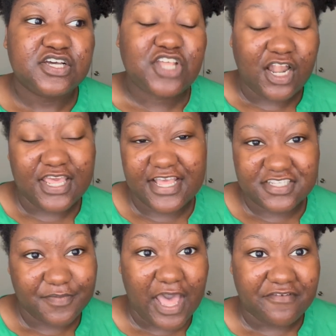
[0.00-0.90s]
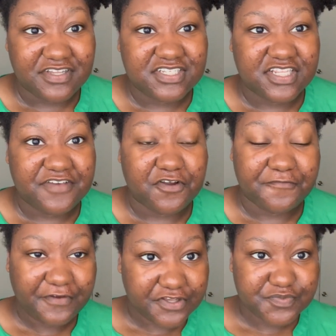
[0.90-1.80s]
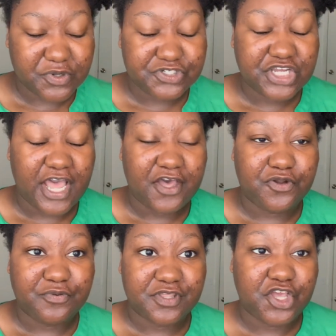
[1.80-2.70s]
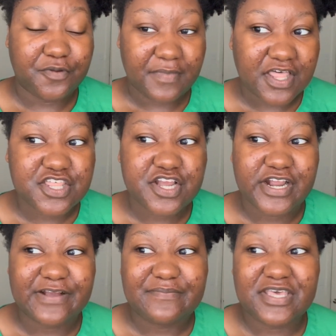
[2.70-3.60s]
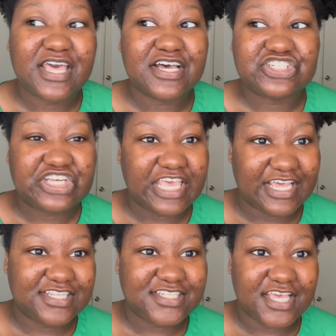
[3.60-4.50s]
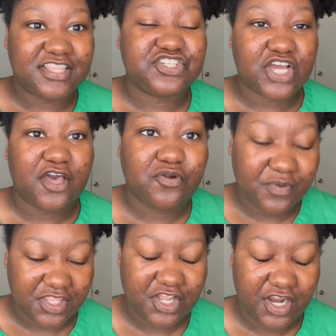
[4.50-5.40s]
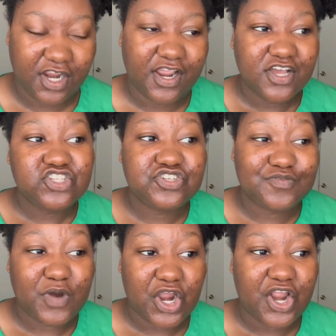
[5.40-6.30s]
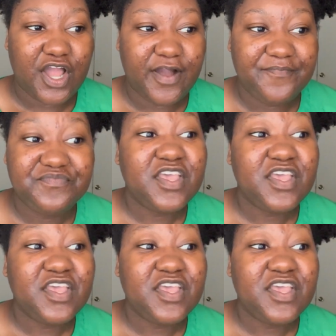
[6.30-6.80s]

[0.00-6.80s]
Dolly ends up having to leave her firstborn child with her mother because she can't take the child with her to Demara.